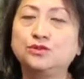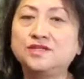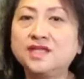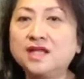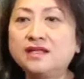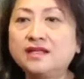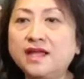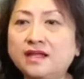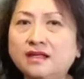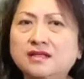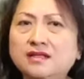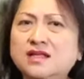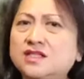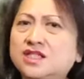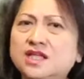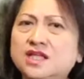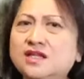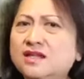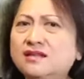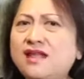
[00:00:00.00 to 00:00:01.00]
to say that
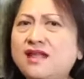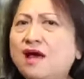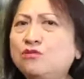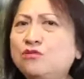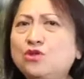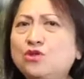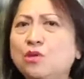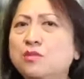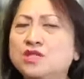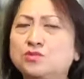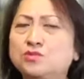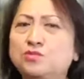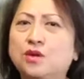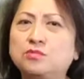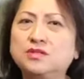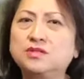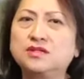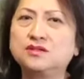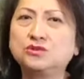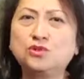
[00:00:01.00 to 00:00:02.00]
actually now not much
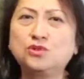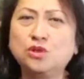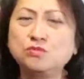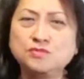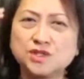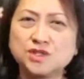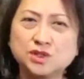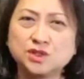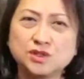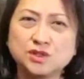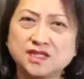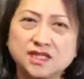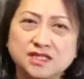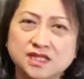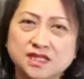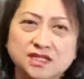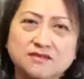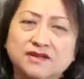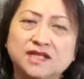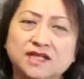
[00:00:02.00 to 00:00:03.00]
problem, don't be so
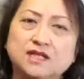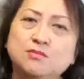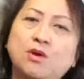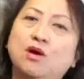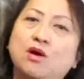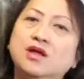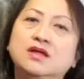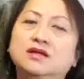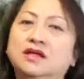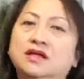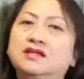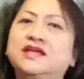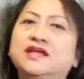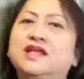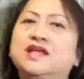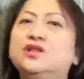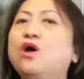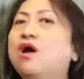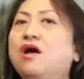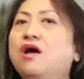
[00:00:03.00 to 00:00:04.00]
sensitive anymore. I
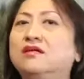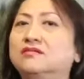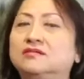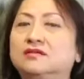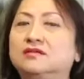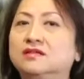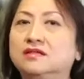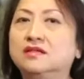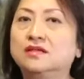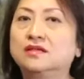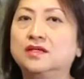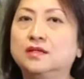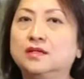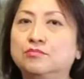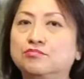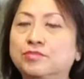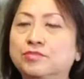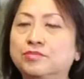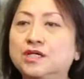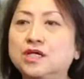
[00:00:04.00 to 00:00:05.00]
cannot,
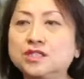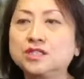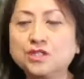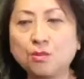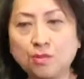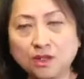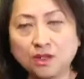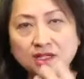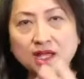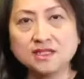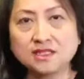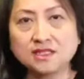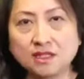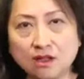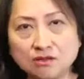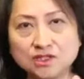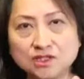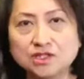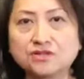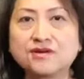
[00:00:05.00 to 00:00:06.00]
because your body
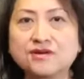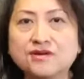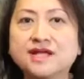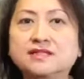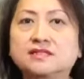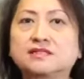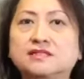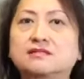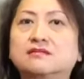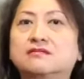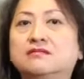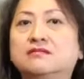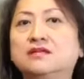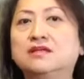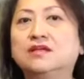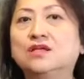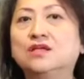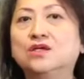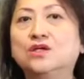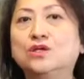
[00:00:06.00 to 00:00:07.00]
has a lot of stress.
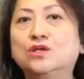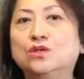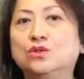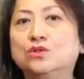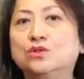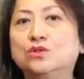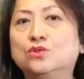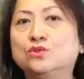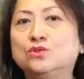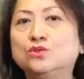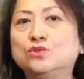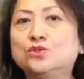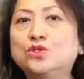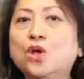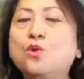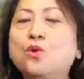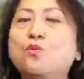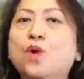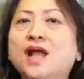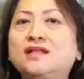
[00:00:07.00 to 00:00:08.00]

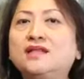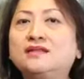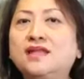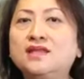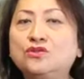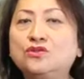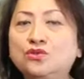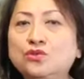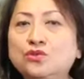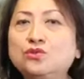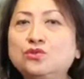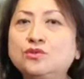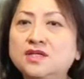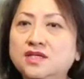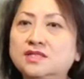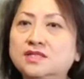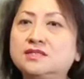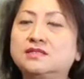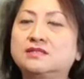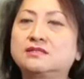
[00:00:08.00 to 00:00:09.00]
So what they do
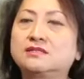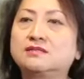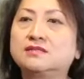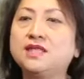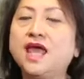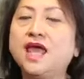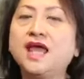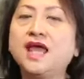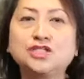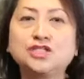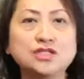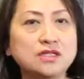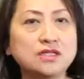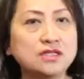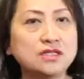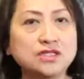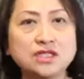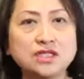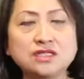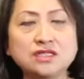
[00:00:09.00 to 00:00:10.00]
is they
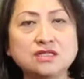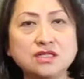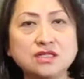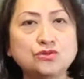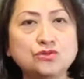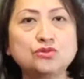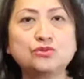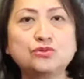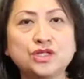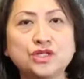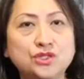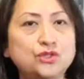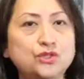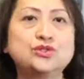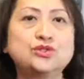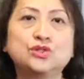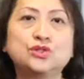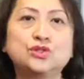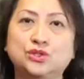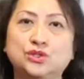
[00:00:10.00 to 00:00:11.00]
actually just need to
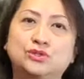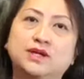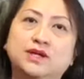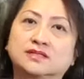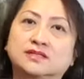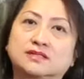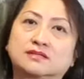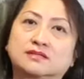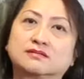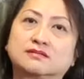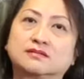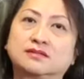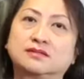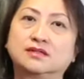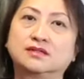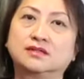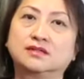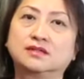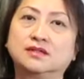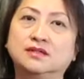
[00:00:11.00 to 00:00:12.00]
reduce your stress.
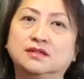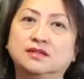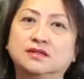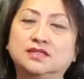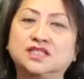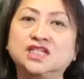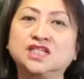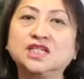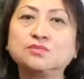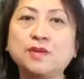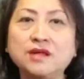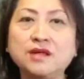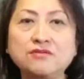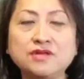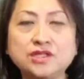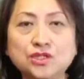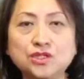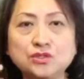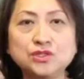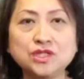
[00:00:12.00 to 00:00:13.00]
Just by
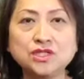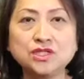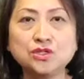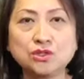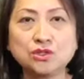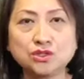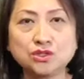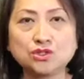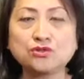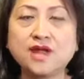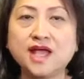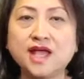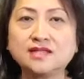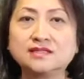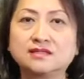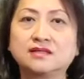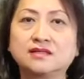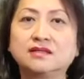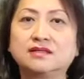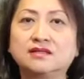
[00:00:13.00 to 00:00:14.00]
reducing your
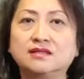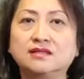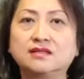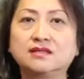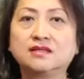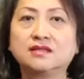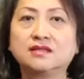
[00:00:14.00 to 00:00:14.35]
stress,